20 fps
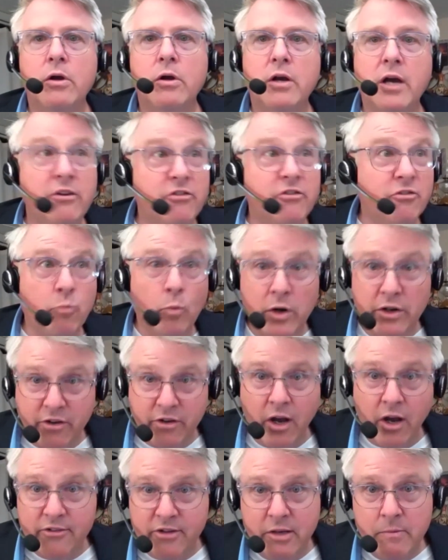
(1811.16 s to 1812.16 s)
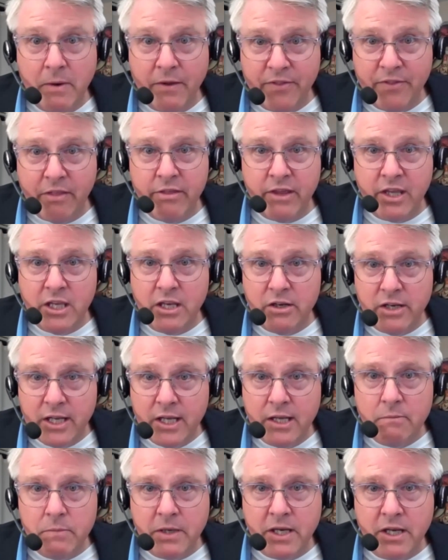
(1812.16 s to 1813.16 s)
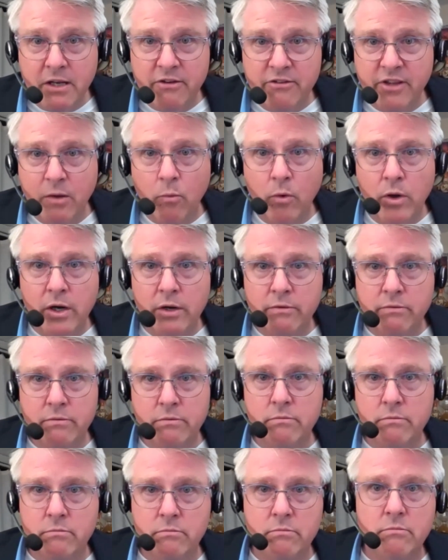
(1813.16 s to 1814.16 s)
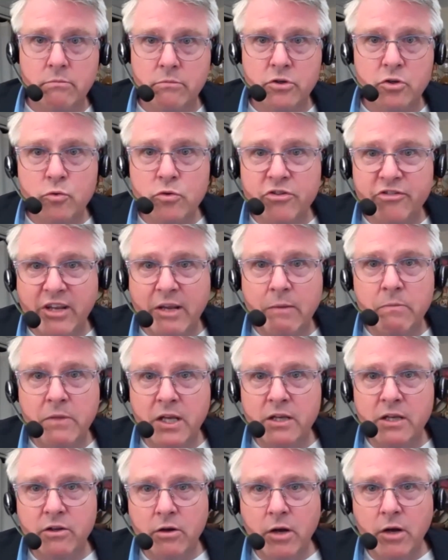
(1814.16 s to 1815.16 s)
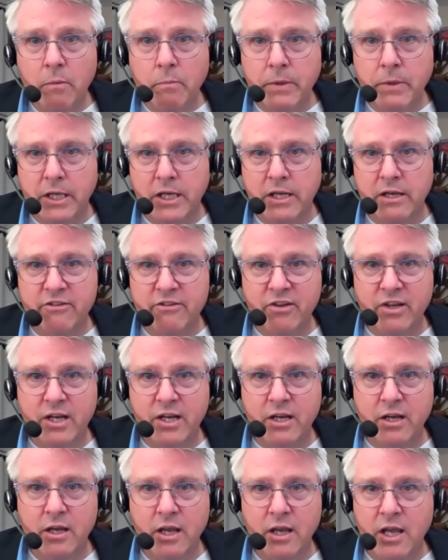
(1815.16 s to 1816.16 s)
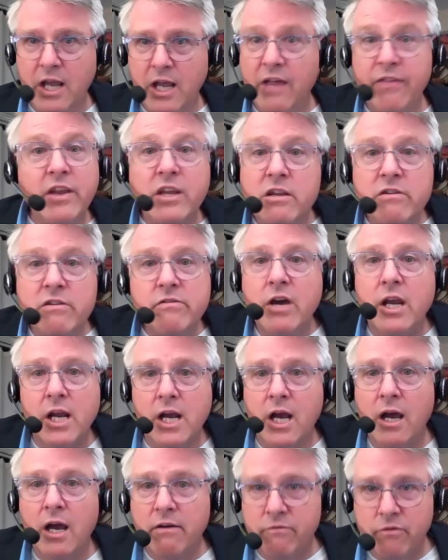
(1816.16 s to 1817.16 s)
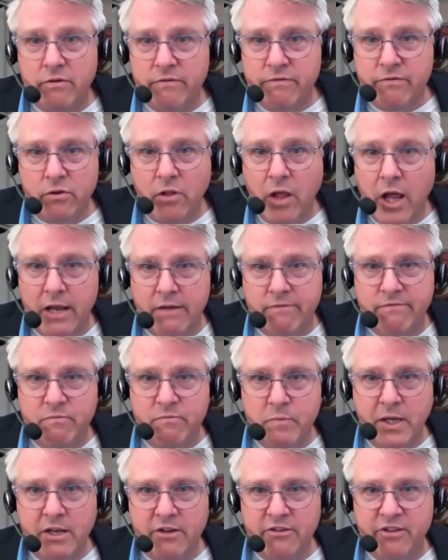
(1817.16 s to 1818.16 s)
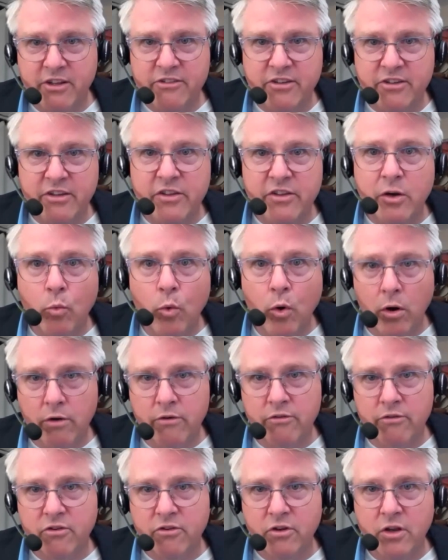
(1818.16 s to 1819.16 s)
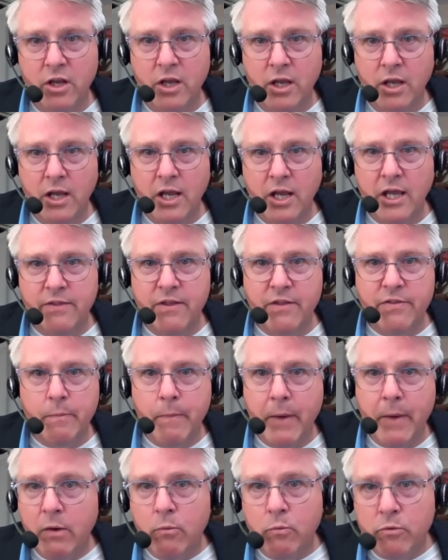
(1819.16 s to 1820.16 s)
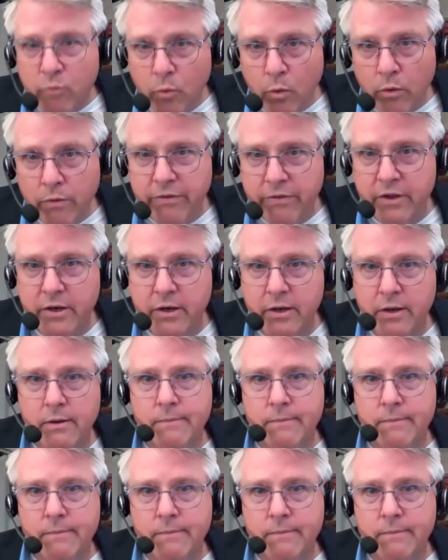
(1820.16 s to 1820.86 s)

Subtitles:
kind of just want to talk to you about the thing you did because they want to do the same thing at their company. It's like, and then you've got a convert for life because they see that it works and that the pain was worth it.